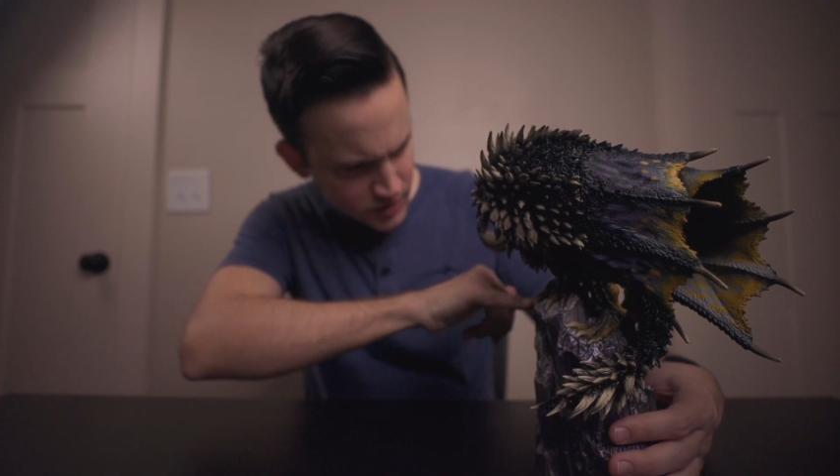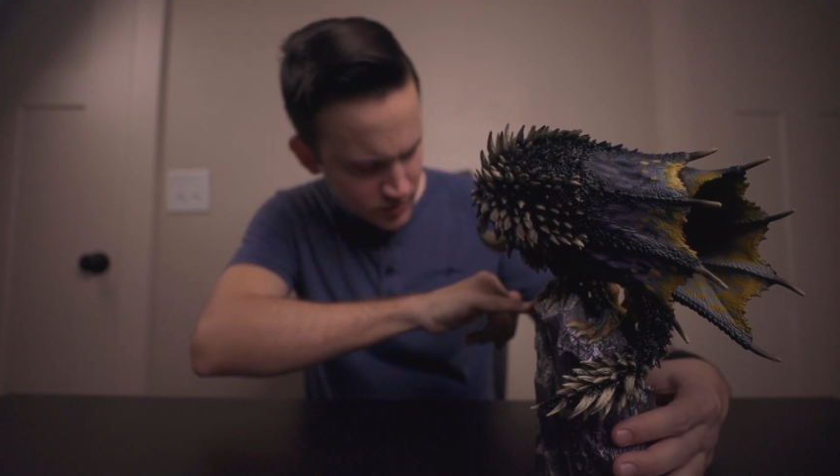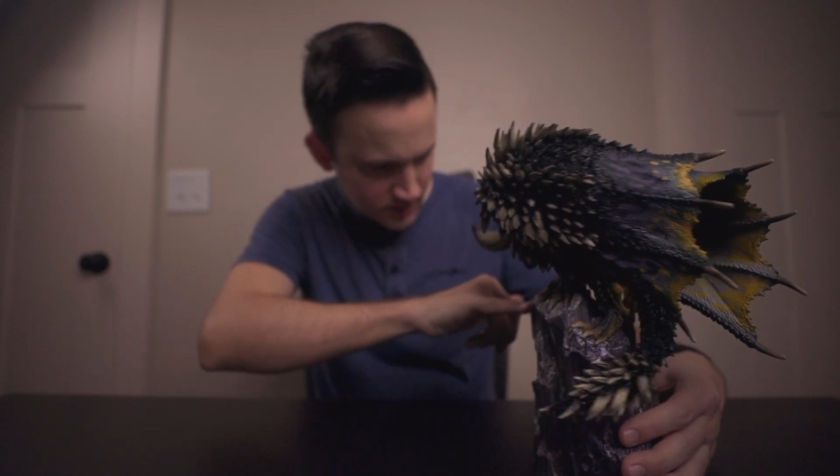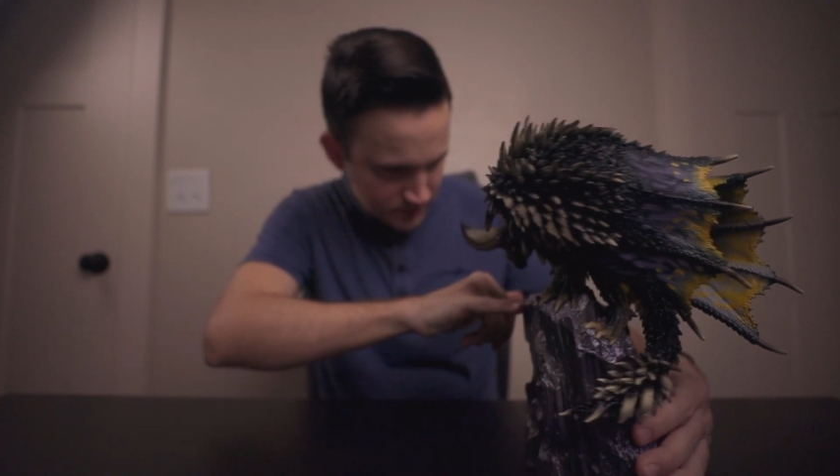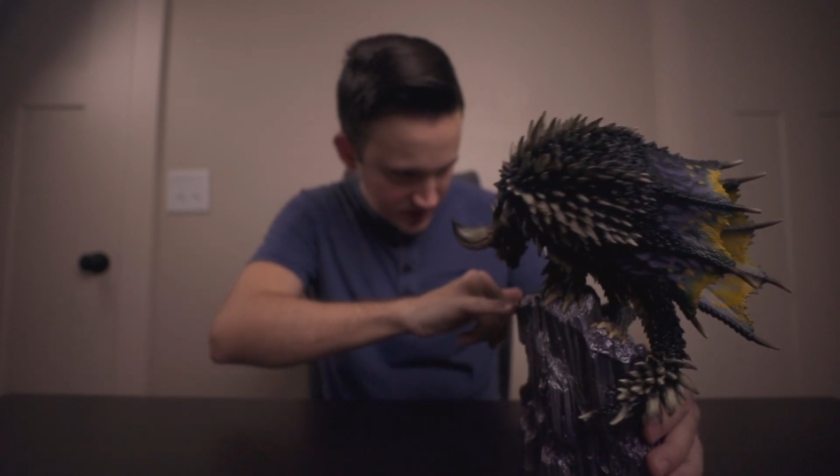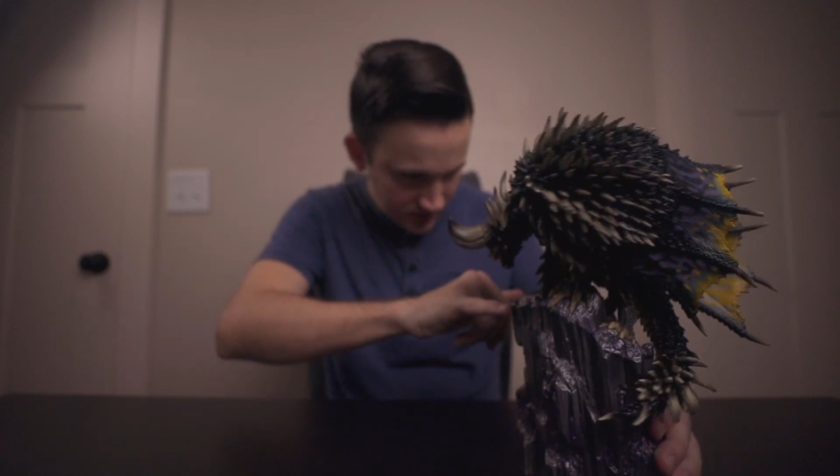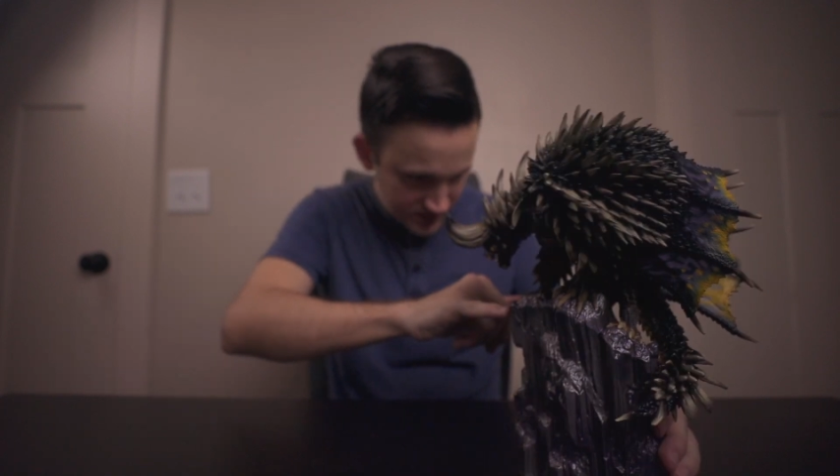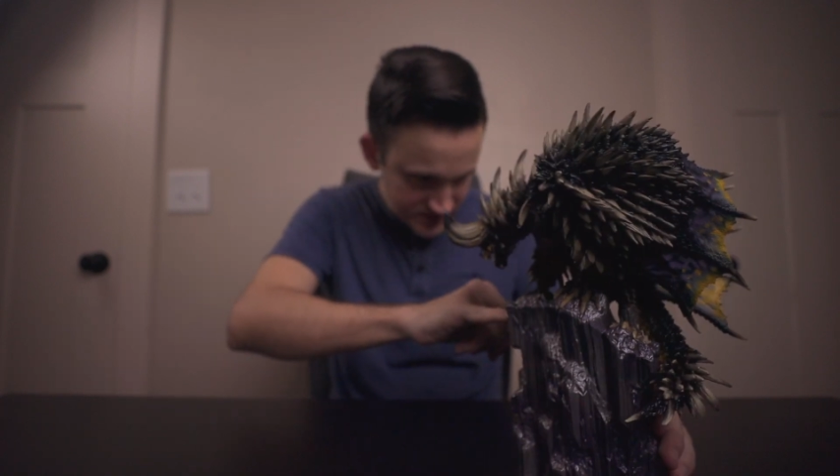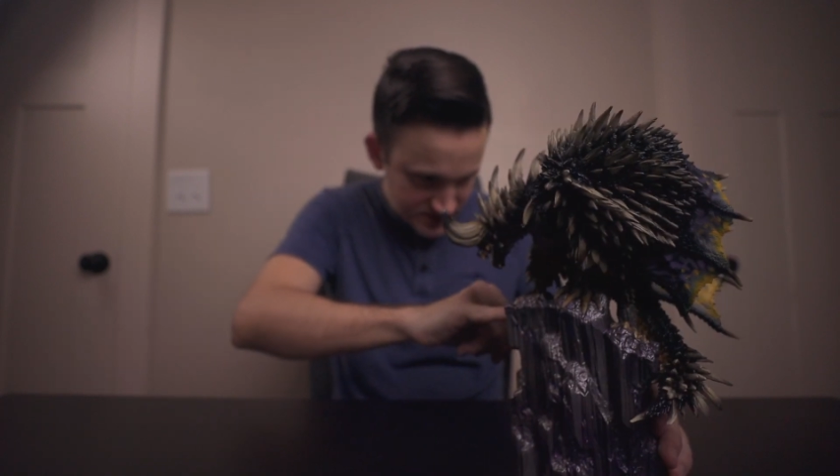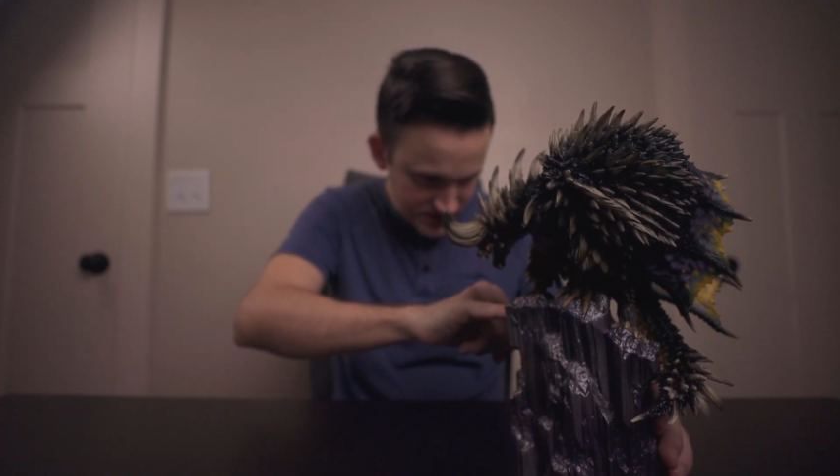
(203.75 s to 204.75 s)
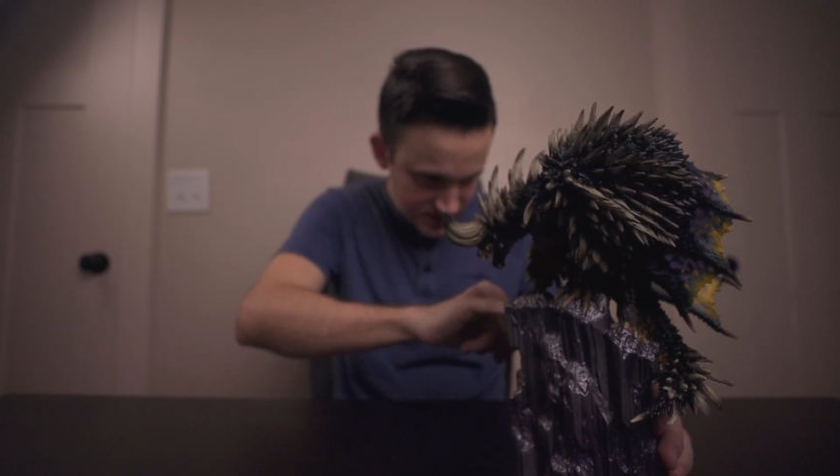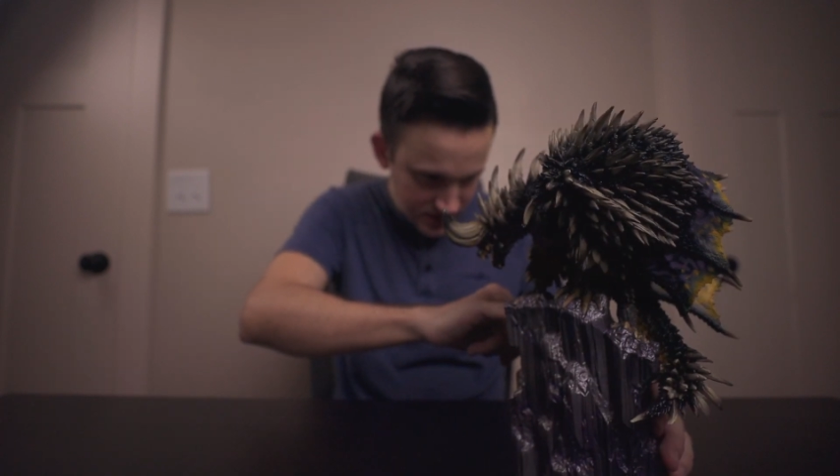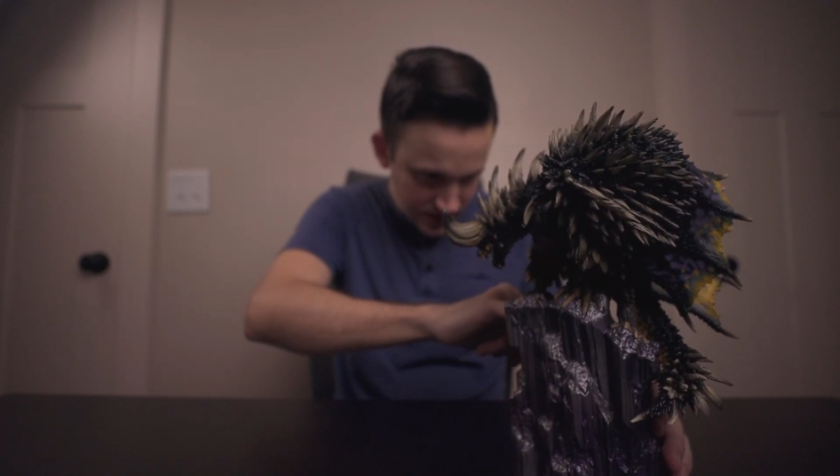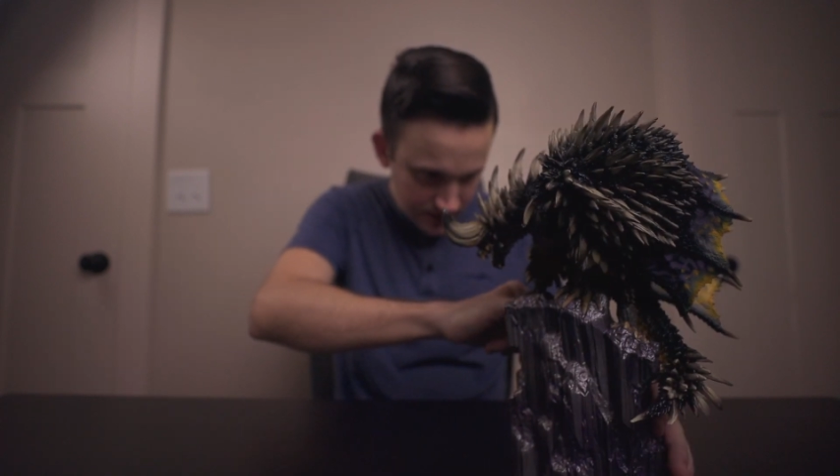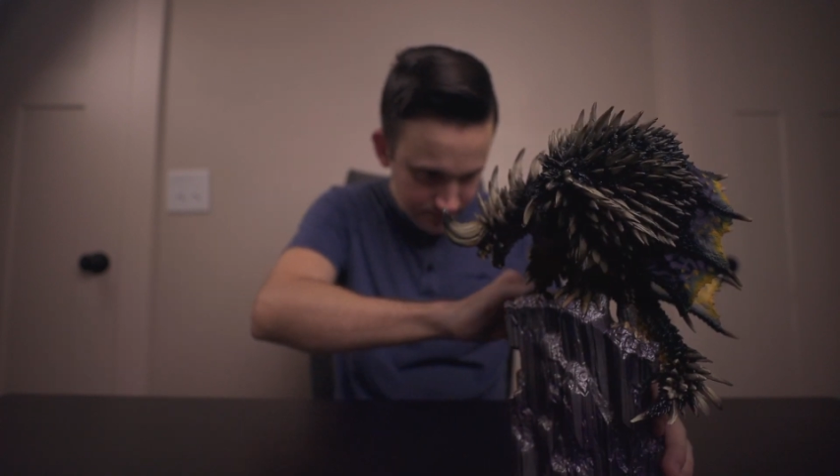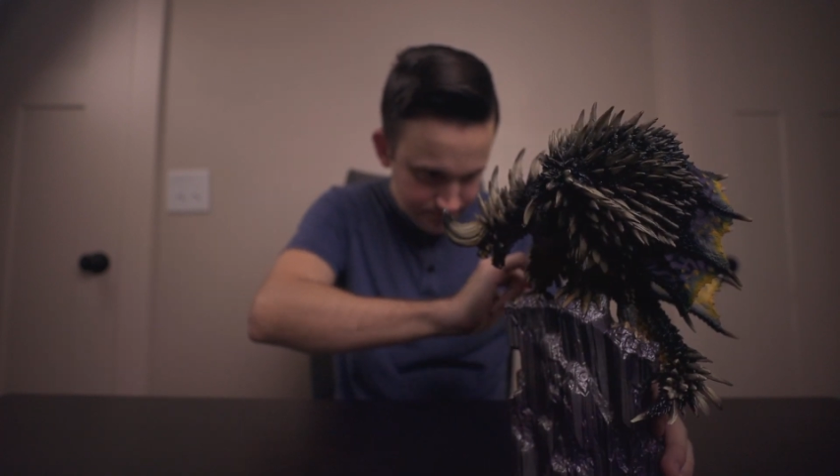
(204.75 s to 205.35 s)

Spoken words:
you can barely see.